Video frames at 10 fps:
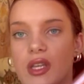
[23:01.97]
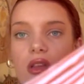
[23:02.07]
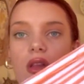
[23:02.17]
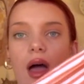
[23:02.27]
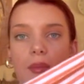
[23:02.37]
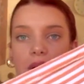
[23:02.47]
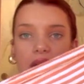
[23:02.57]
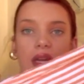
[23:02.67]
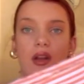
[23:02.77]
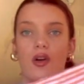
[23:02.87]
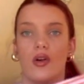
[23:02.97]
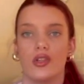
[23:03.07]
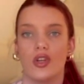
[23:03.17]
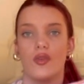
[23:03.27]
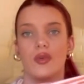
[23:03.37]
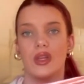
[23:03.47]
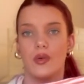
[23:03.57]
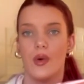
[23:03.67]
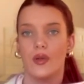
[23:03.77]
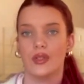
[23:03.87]
I think light pink and orange go
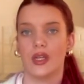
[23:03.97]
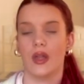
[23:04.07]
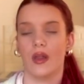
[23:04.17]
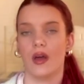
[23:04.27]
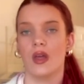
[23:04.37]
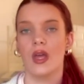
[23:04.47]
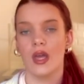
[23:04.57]
really well together